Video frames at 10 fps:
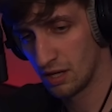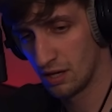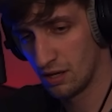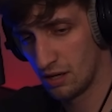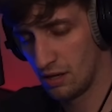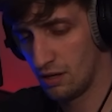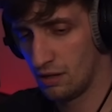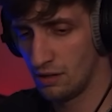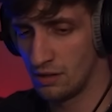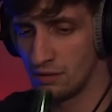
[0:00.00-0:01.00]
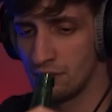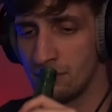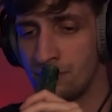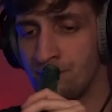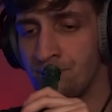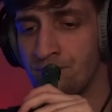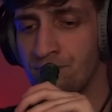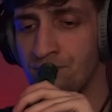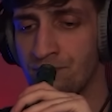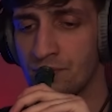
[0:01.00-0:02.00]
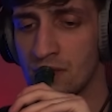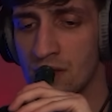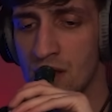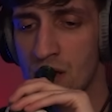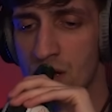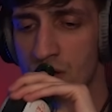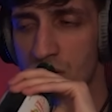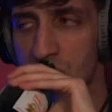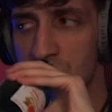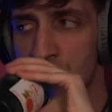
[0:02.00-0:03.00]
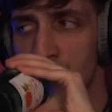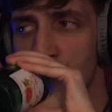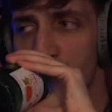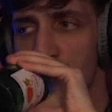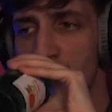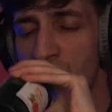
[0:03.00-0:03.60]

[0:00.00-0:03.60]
[no speech]